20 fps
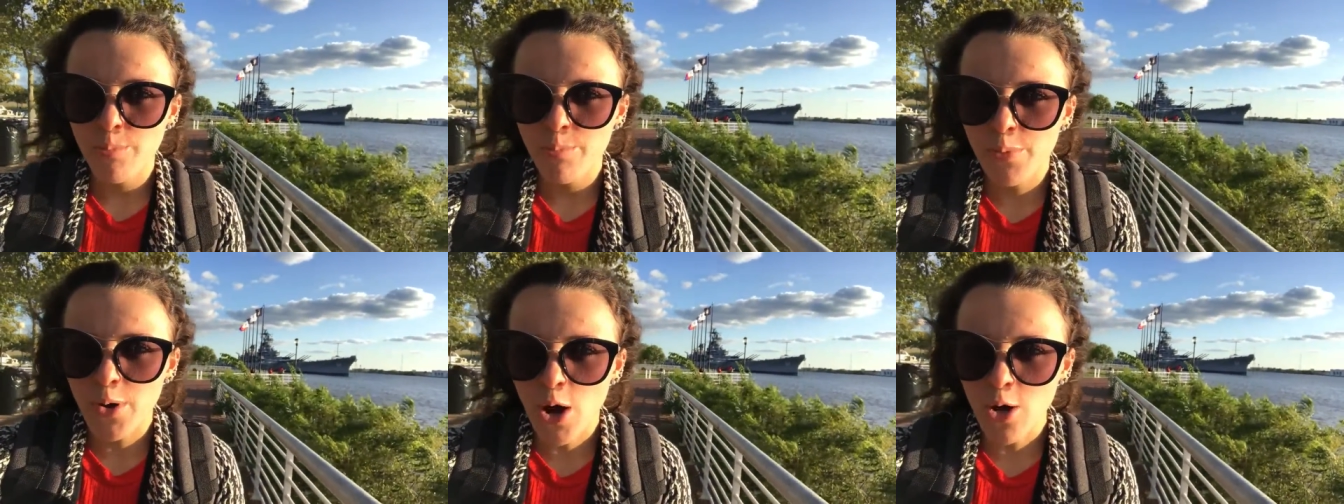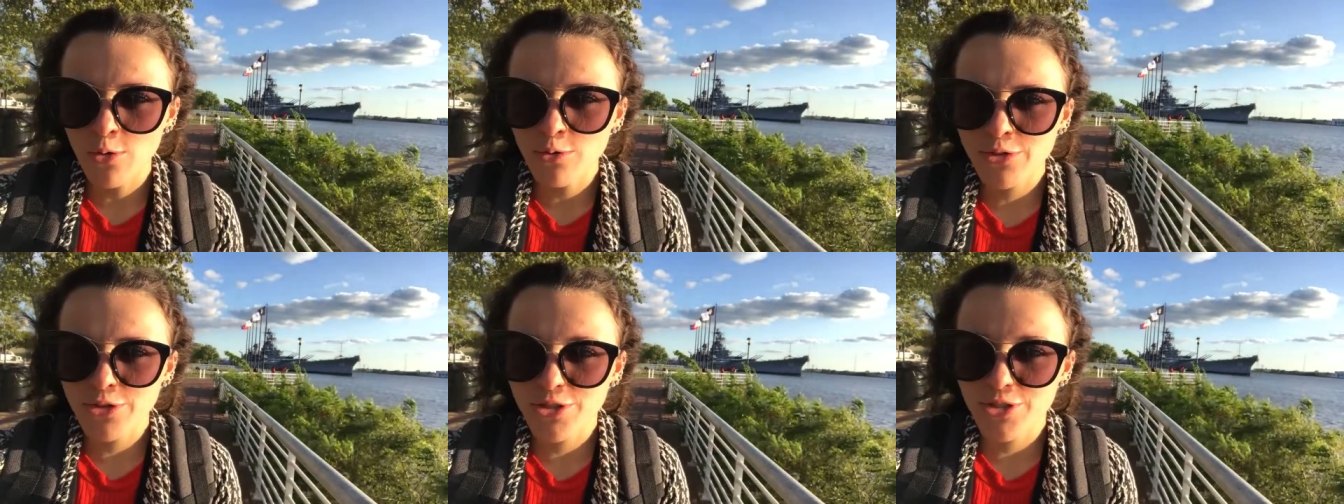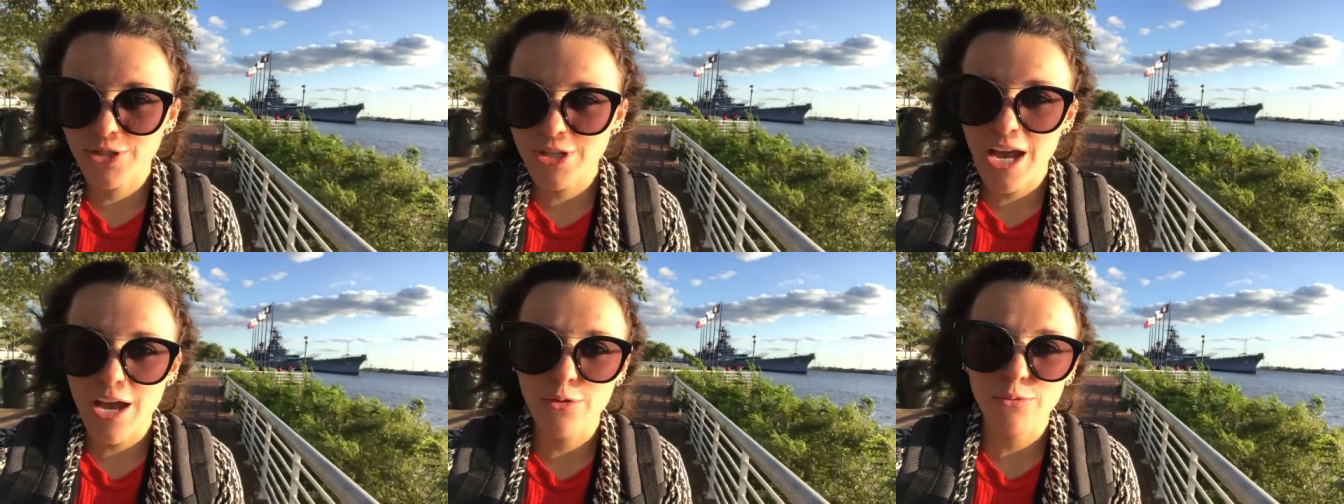
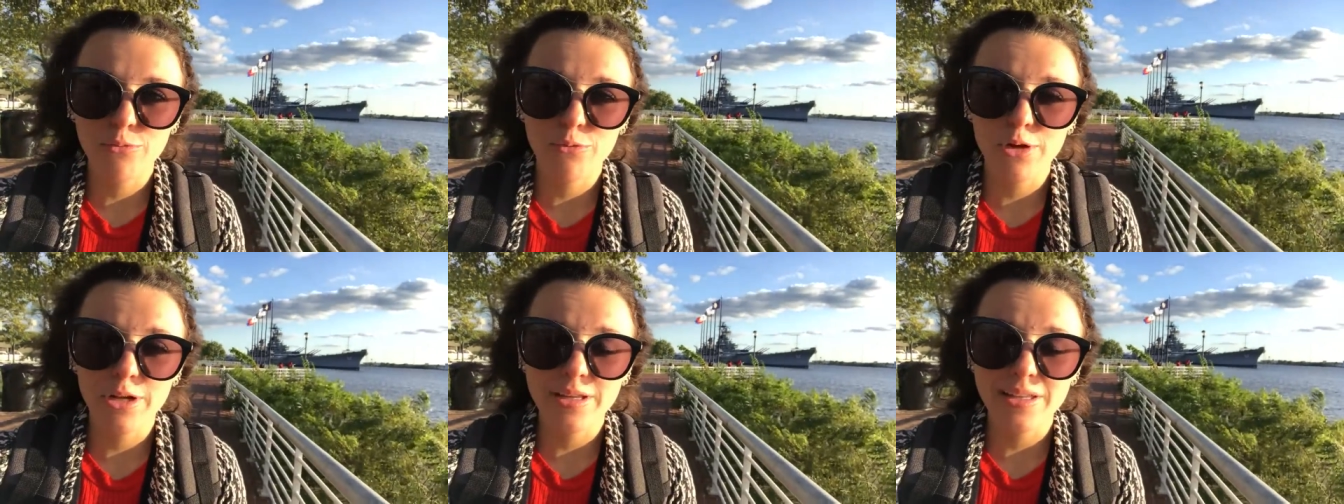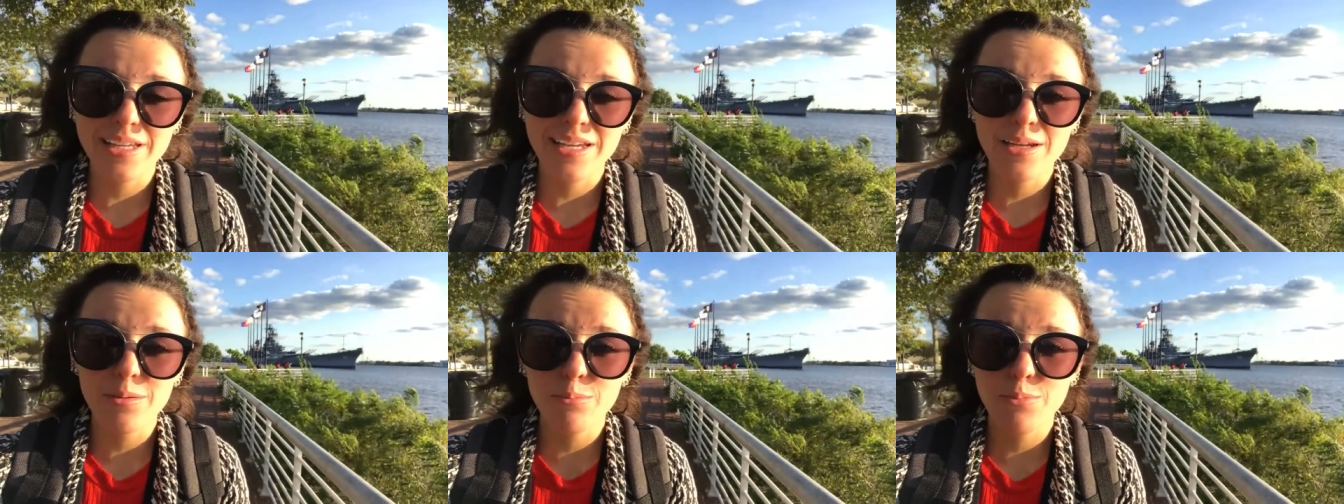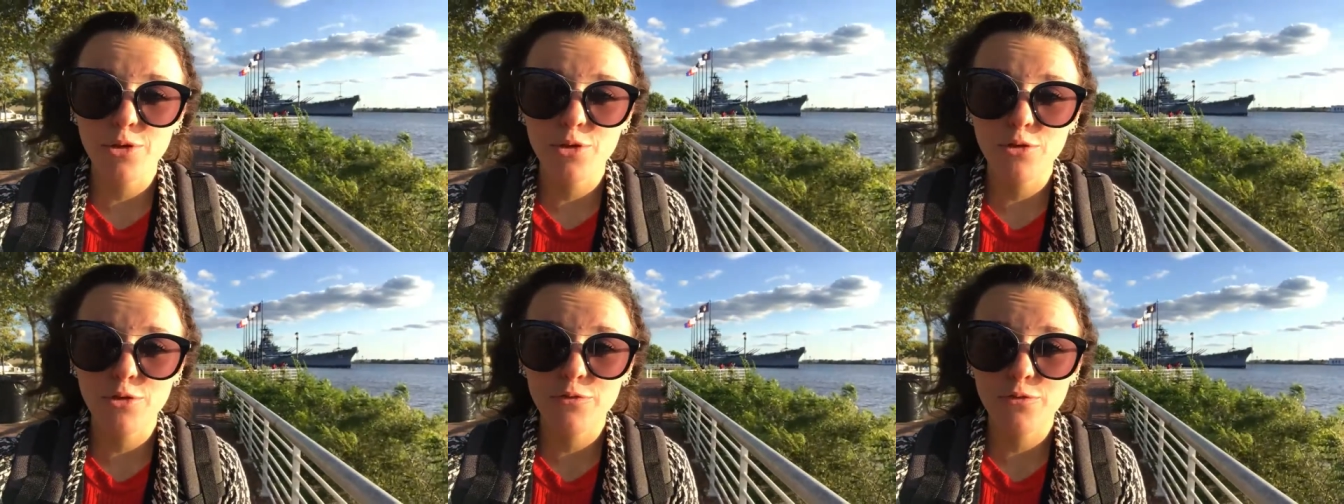boats and really
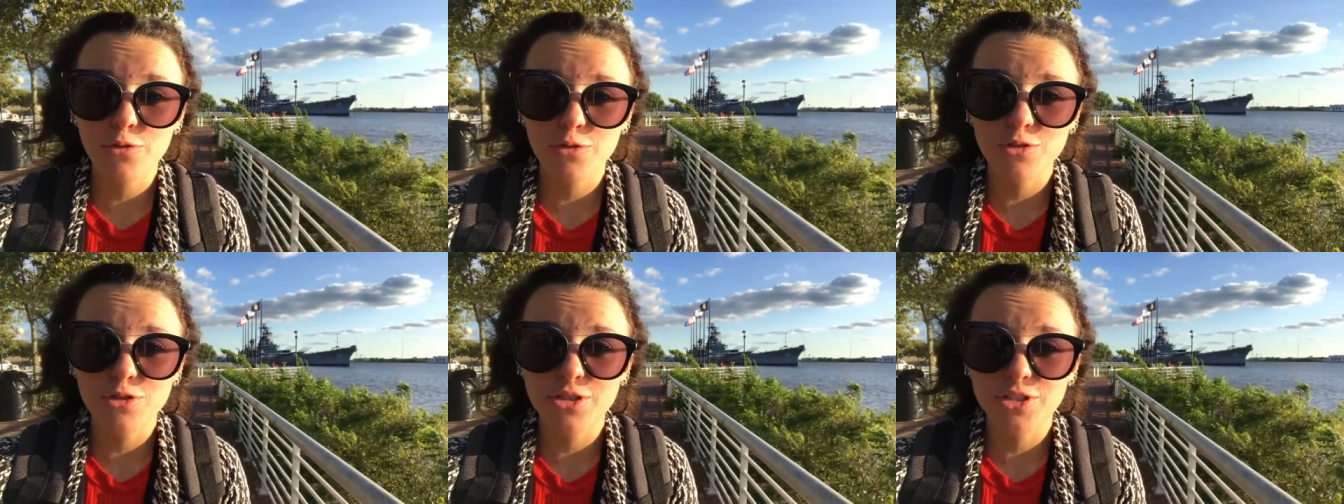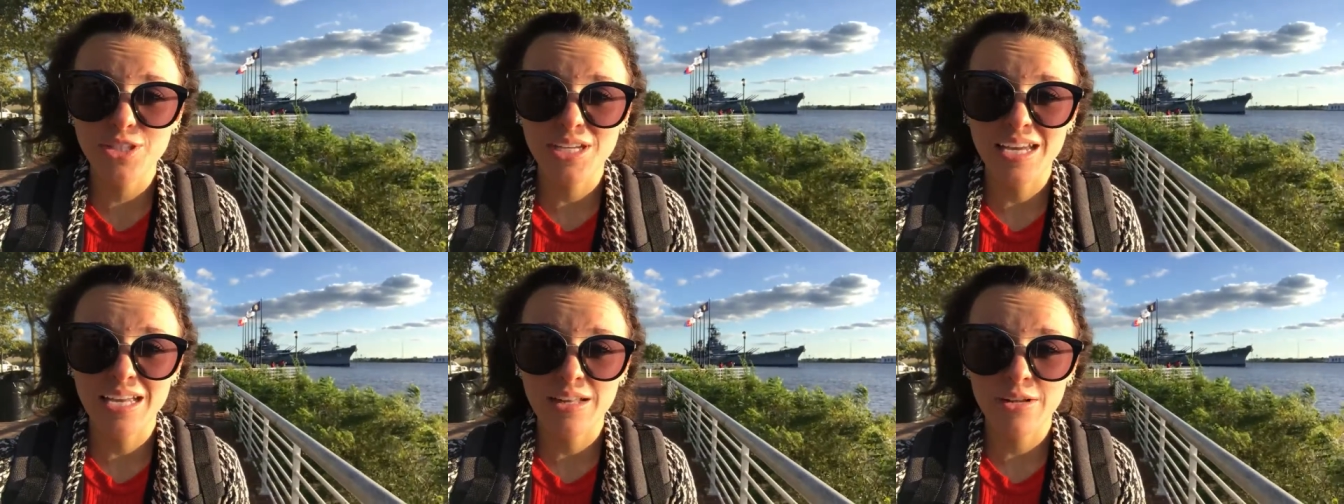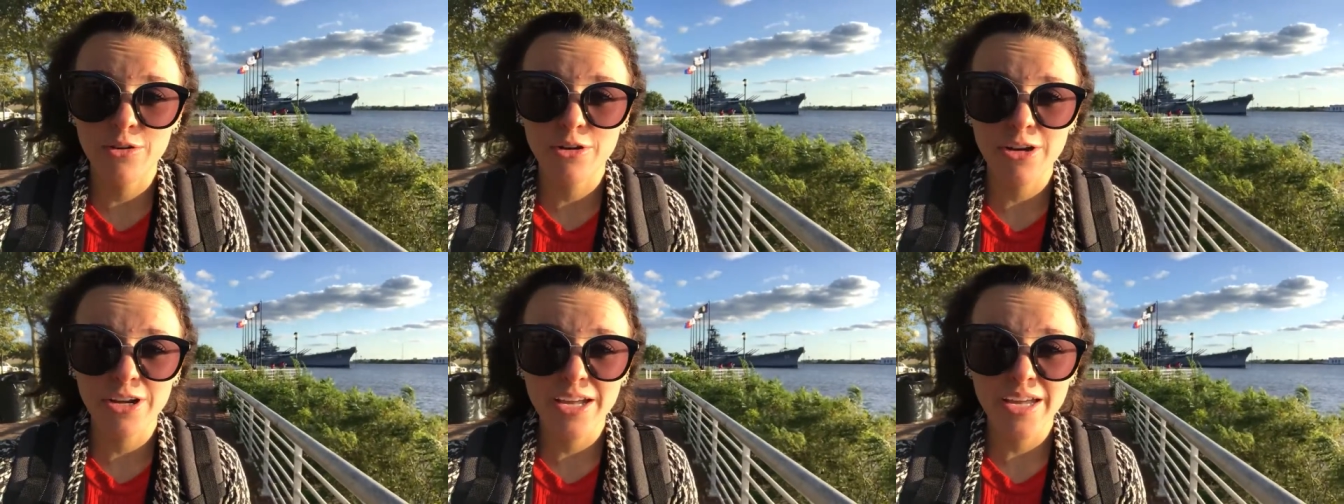beautiful
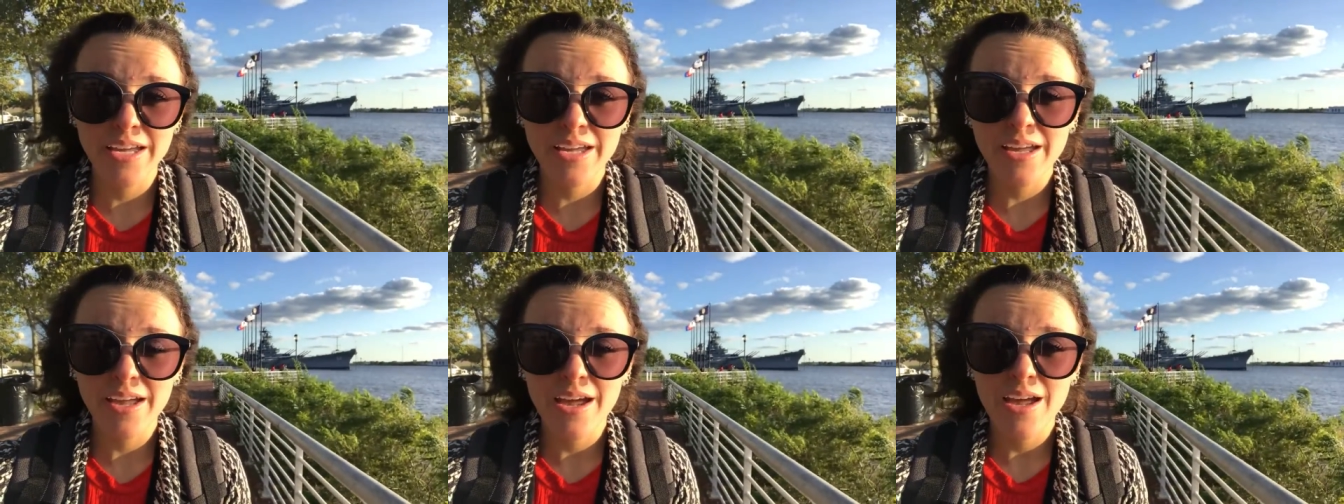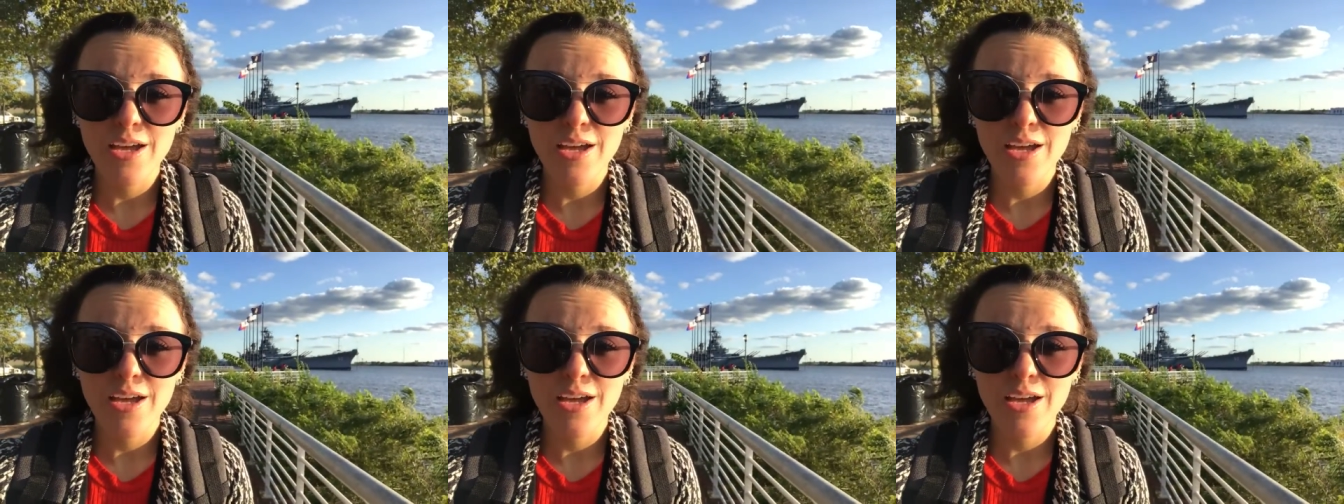scenery.